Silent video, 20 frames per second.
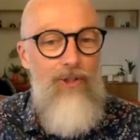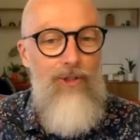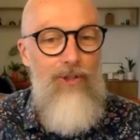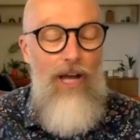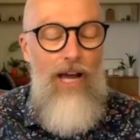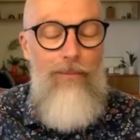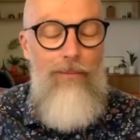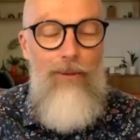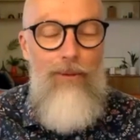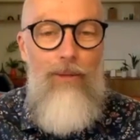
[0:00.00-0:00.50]

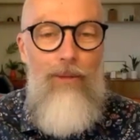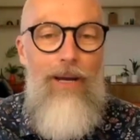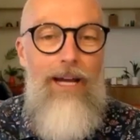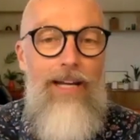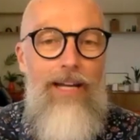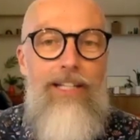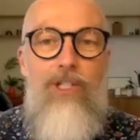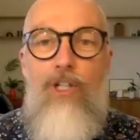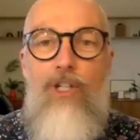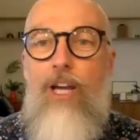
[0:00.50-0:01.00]
table about
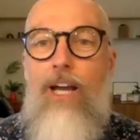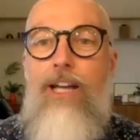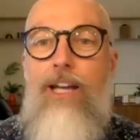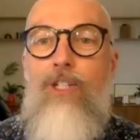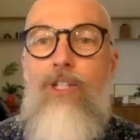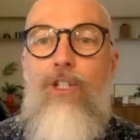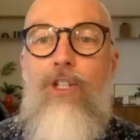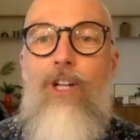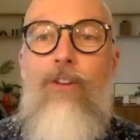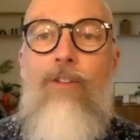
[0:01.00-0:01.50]

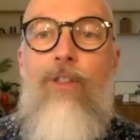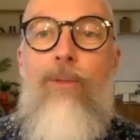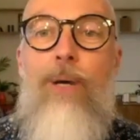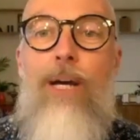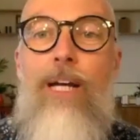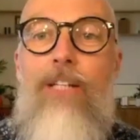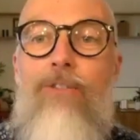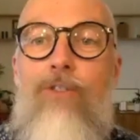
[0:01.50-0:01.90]
education over the past few